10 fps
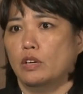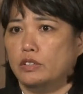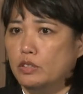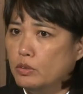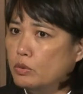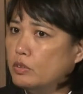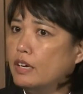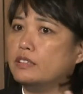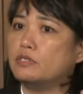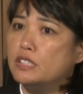you
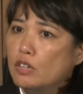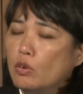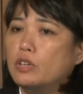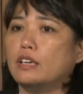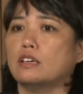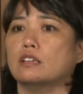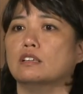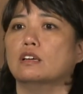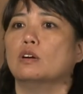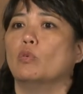kind of soak in
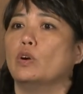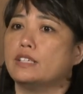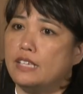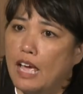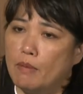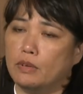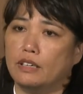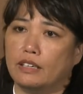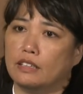what is happening,